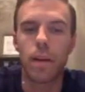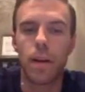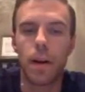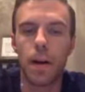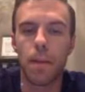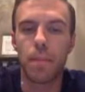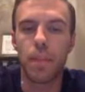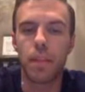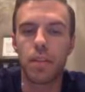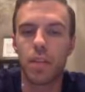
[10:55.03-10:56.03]

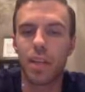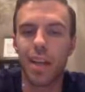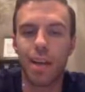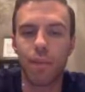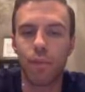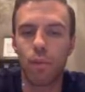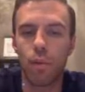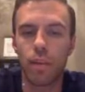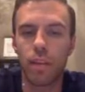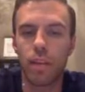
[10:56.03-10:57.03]
That she can
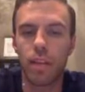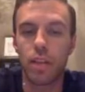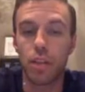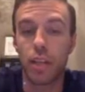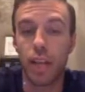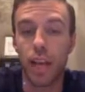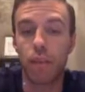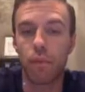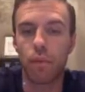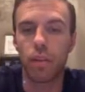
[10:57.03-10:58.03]
afford
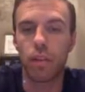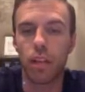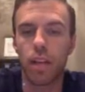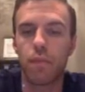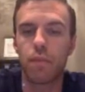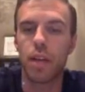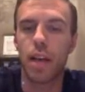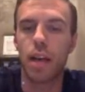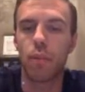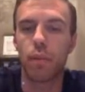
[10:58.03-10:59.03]
the life she
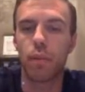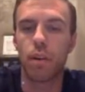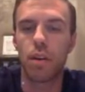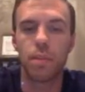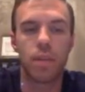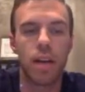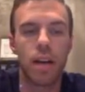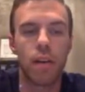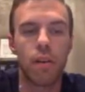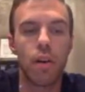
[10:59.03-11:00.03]
had with her husband
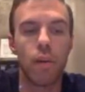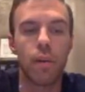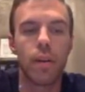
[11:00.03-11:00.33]
on her own.